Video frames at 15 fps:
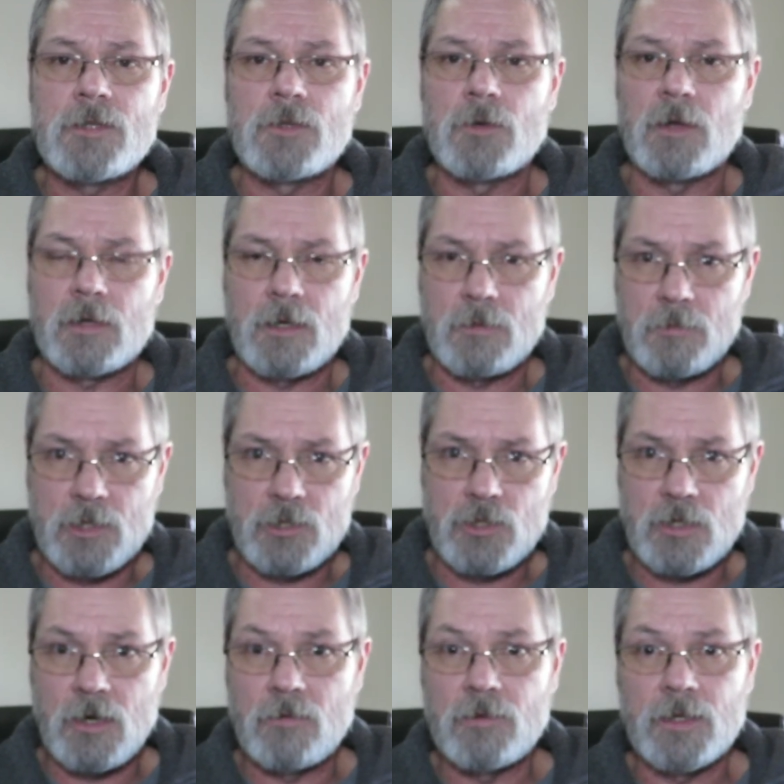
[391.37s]
so I got a big
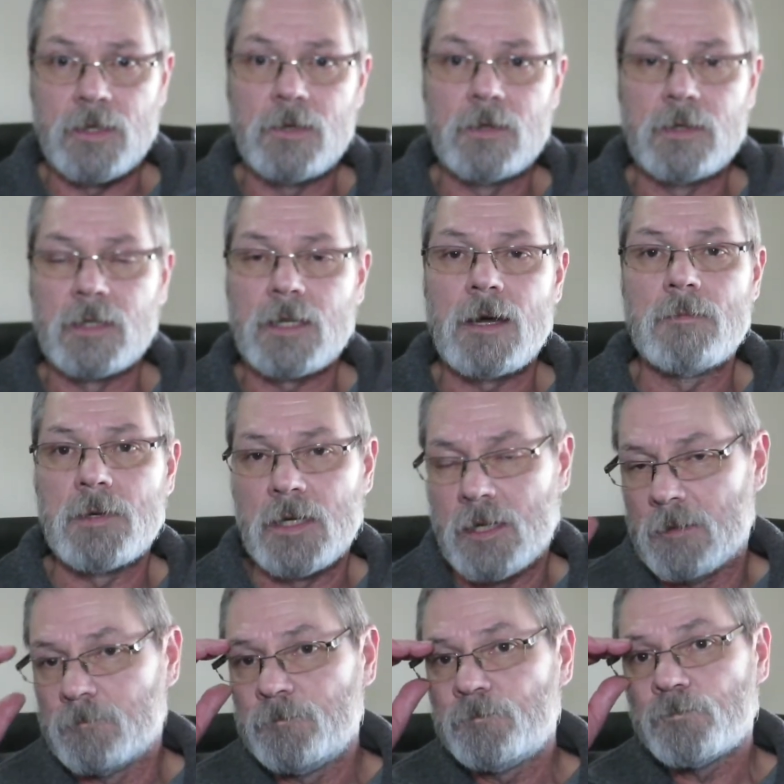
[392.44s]
shelving unit coming
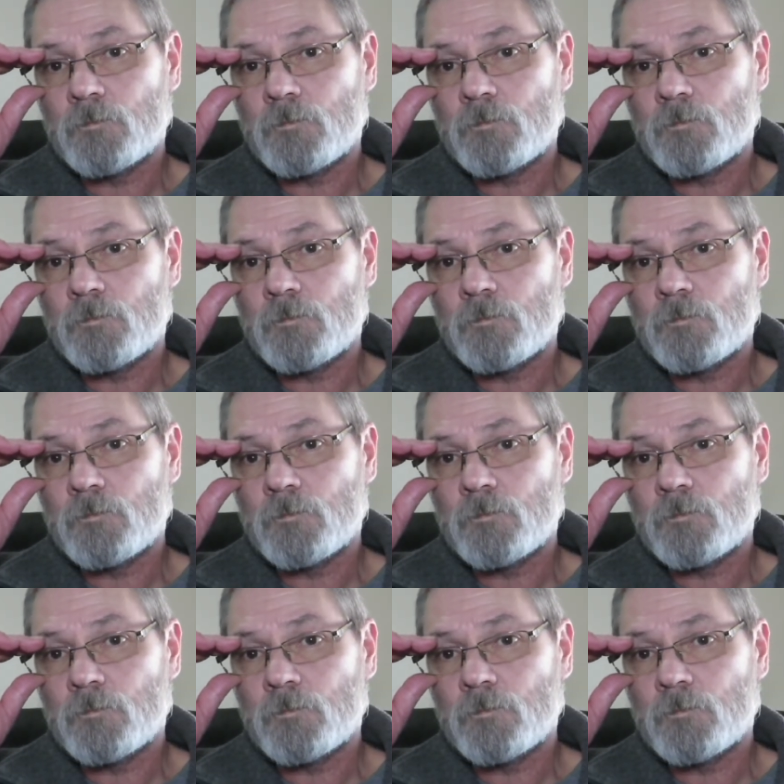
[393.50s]
in.